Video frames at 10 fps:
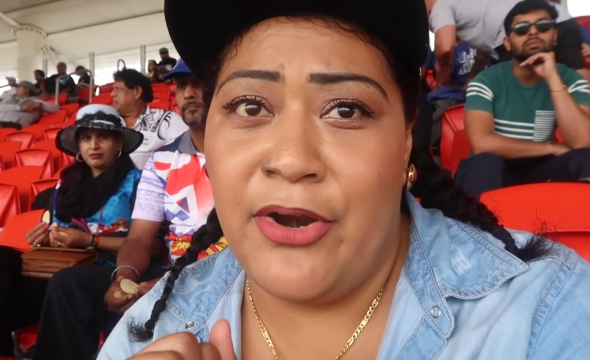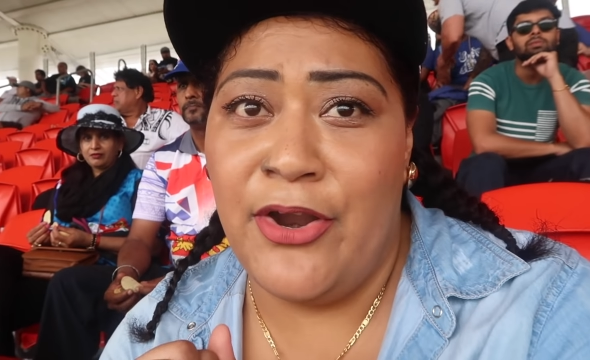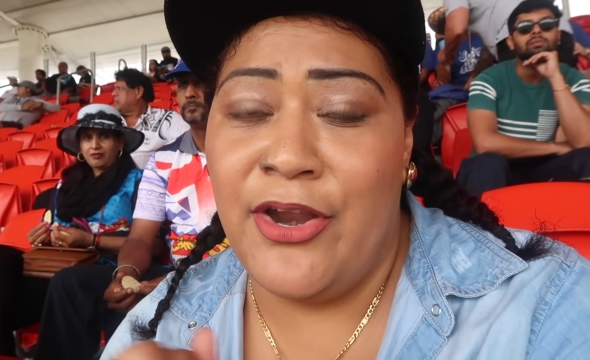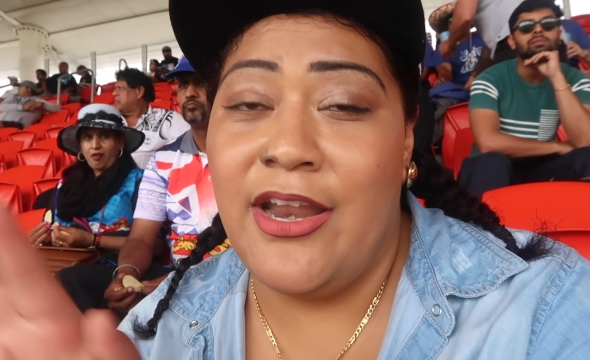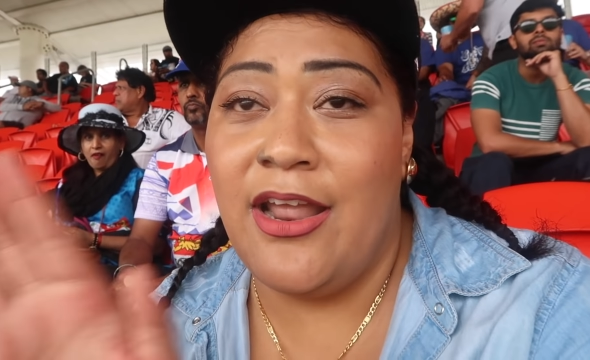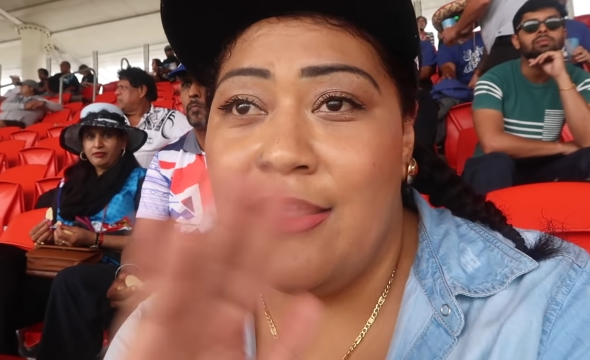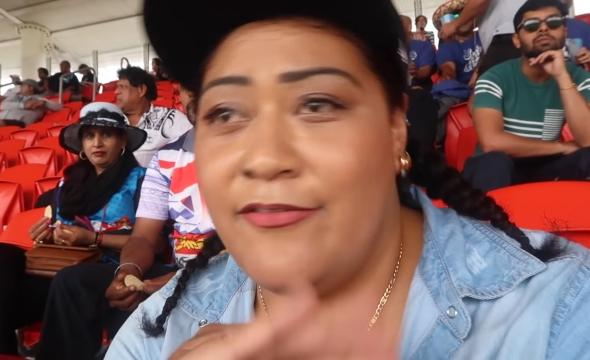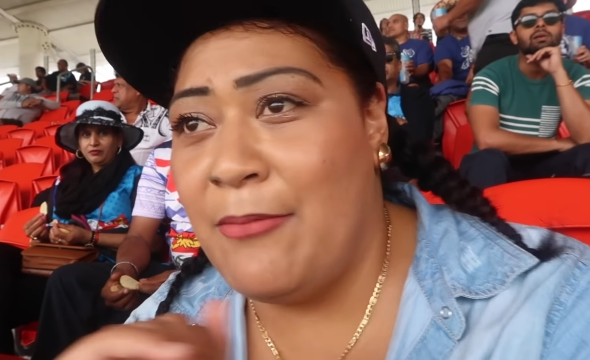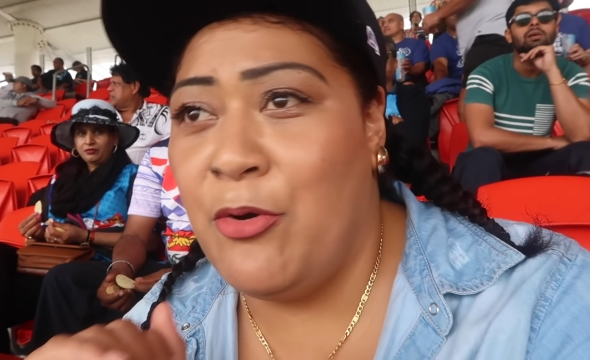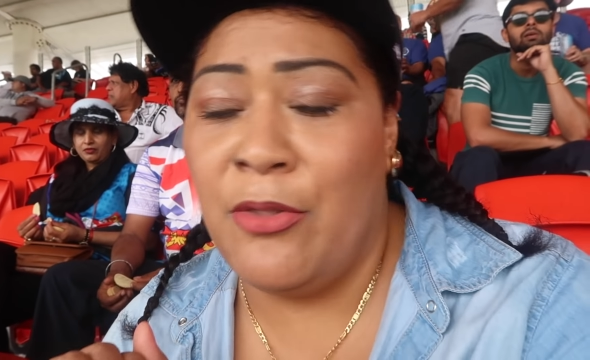Speaker 1: bro.
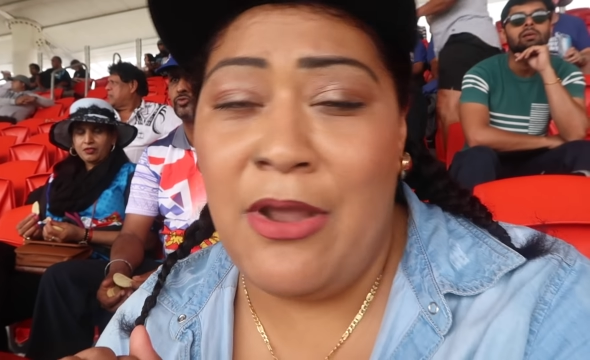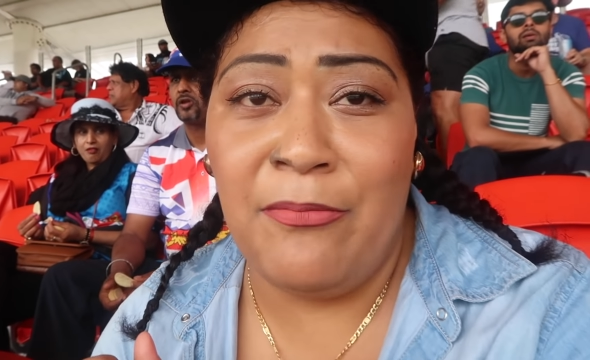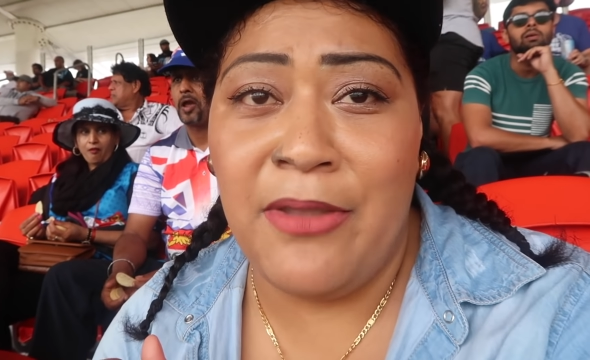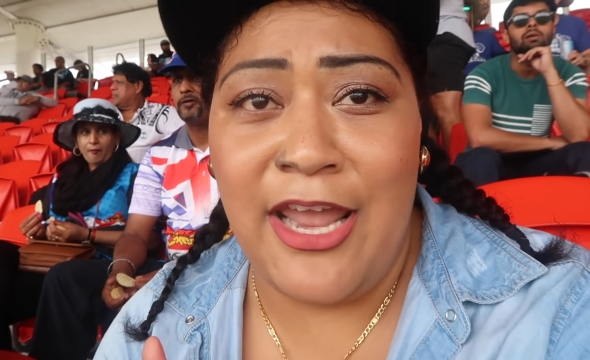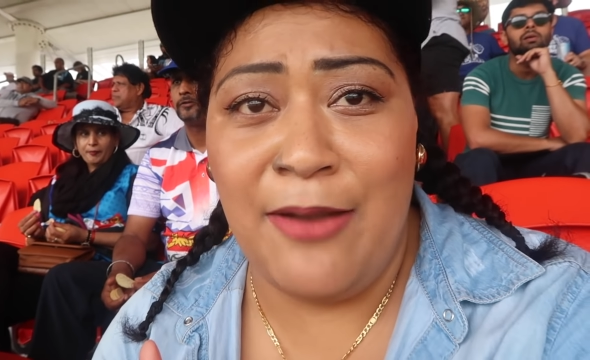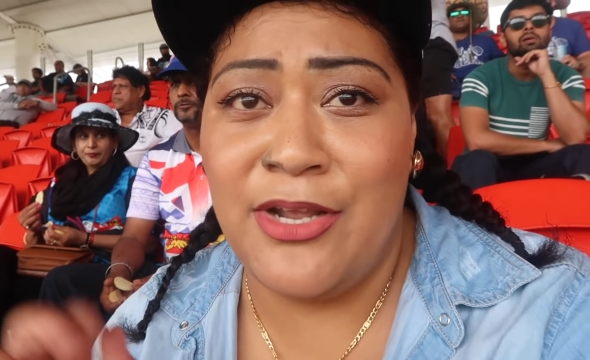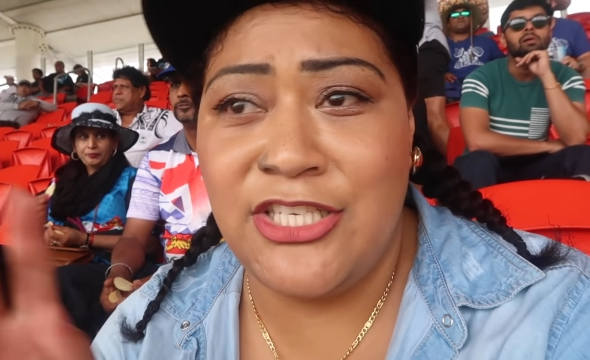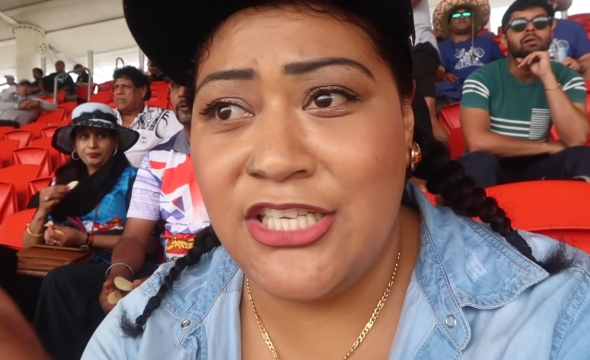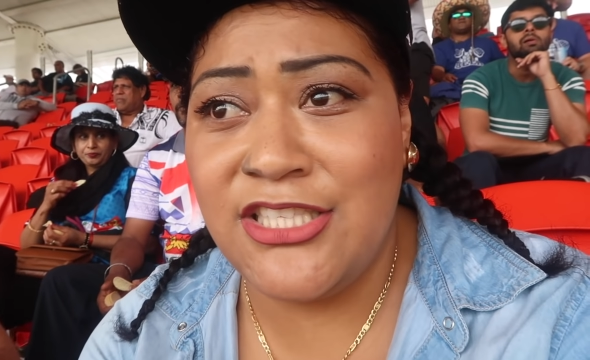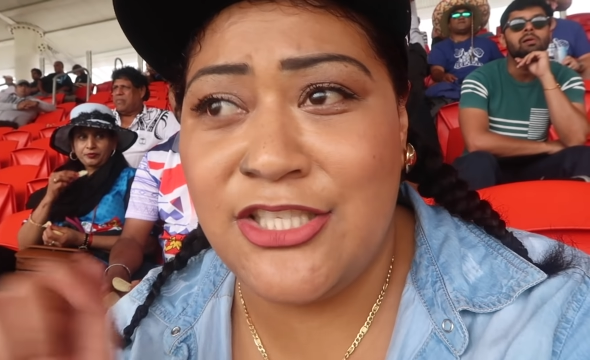Come all the way from Canberra
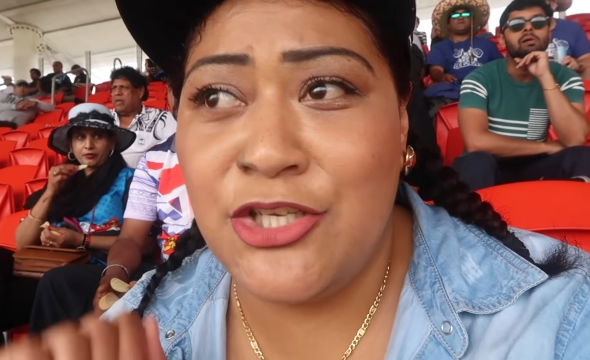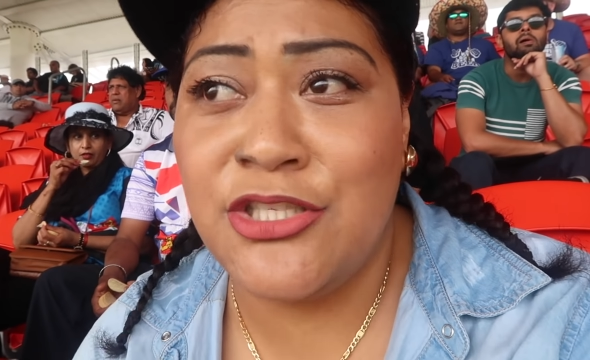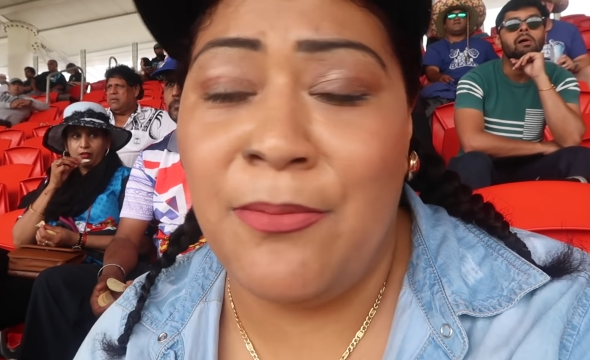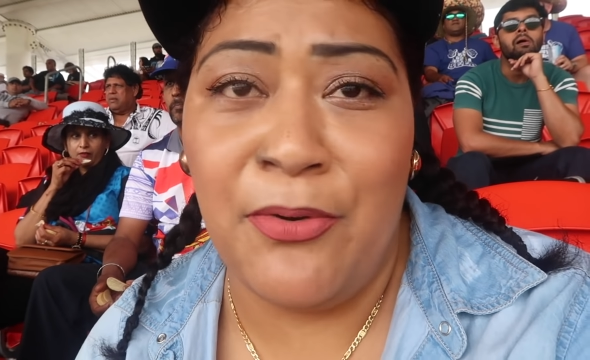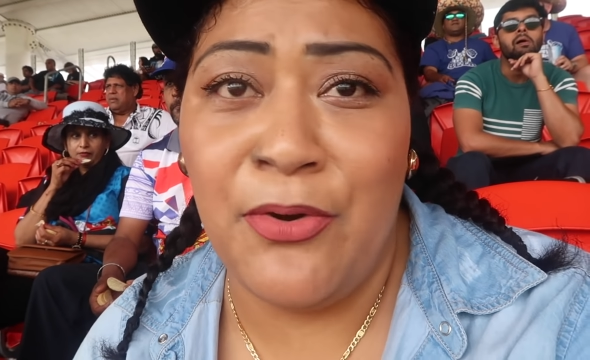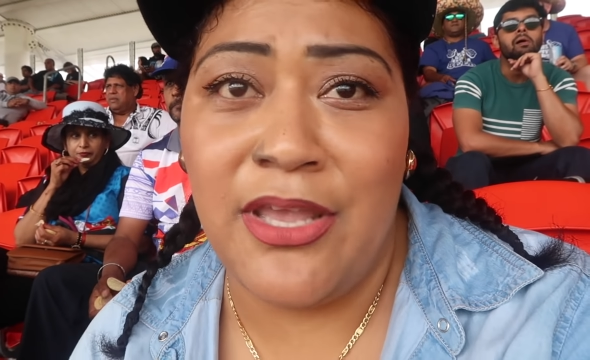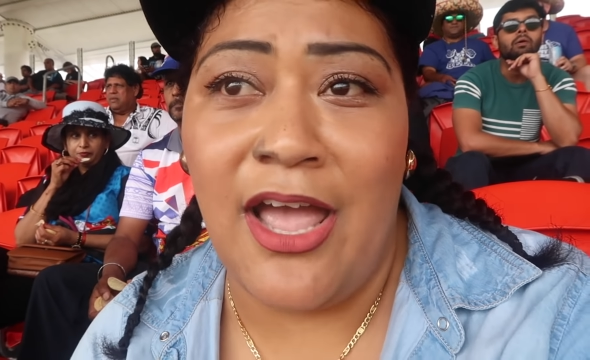just to support